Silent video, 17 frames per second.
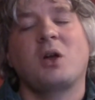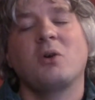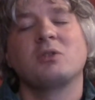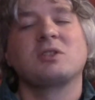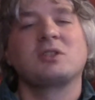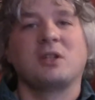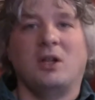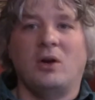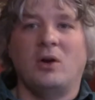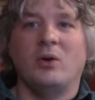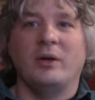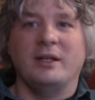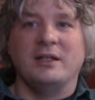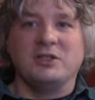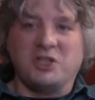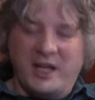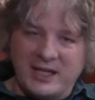slow
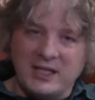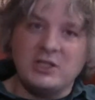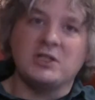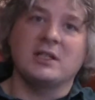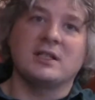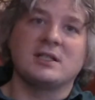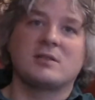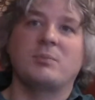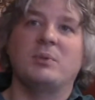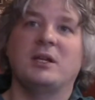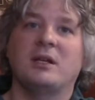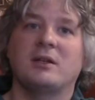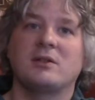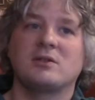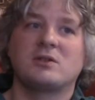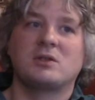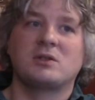in changing is
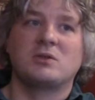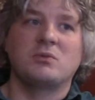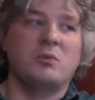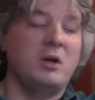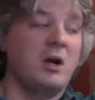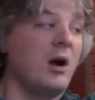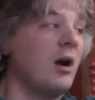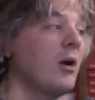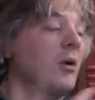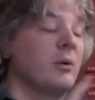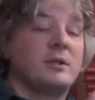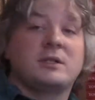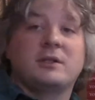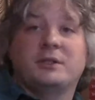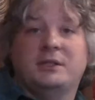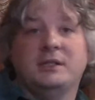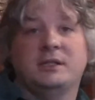because we are
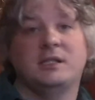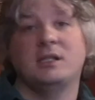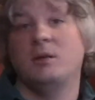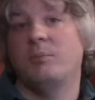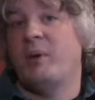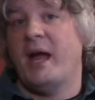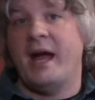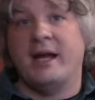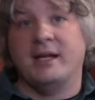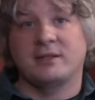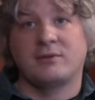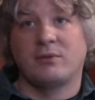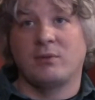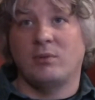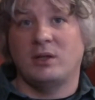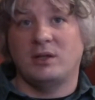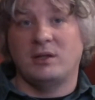always looking to the past
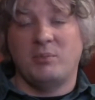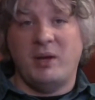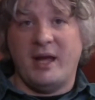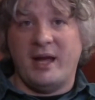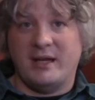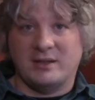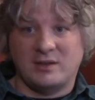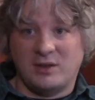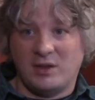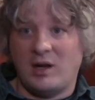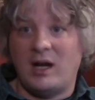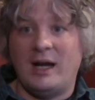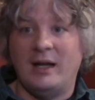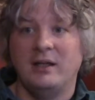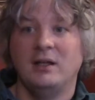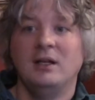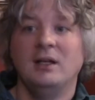for what the past
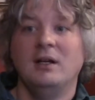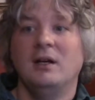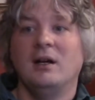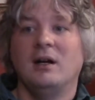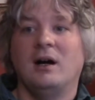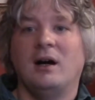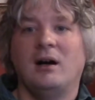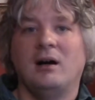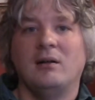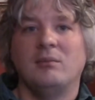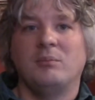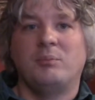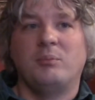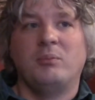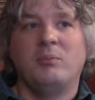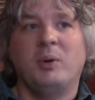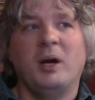thought.
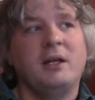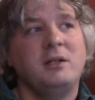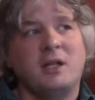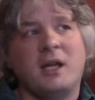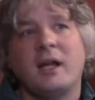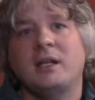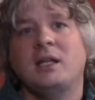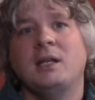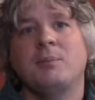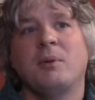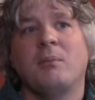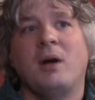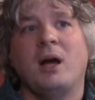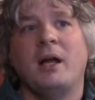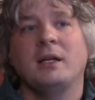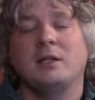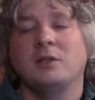But you got to keep in
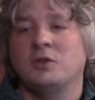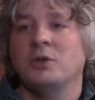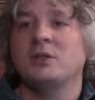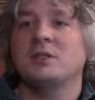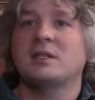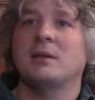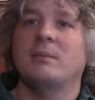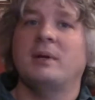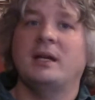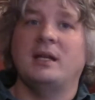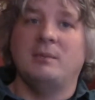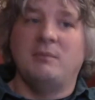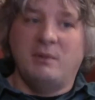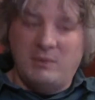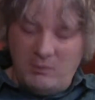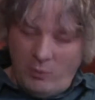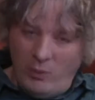mind, it took
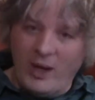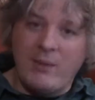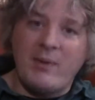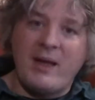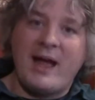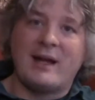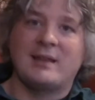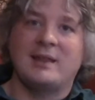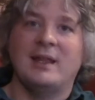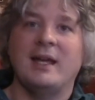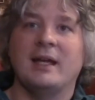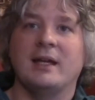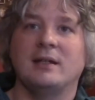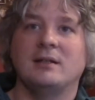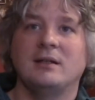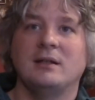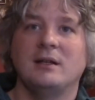somebody way back
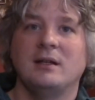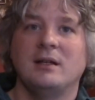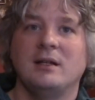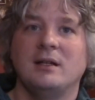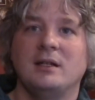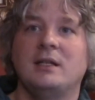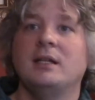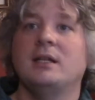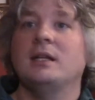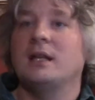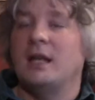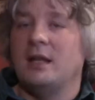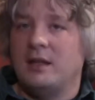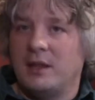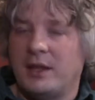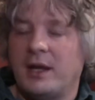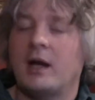then getting
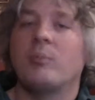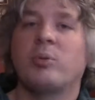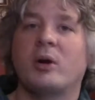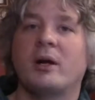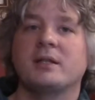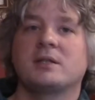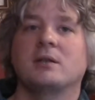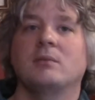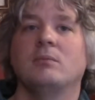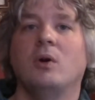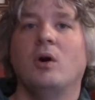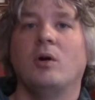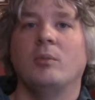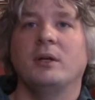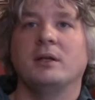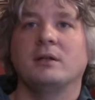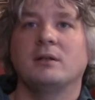in their present
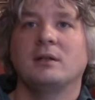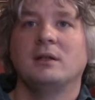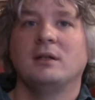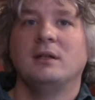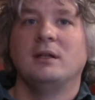moment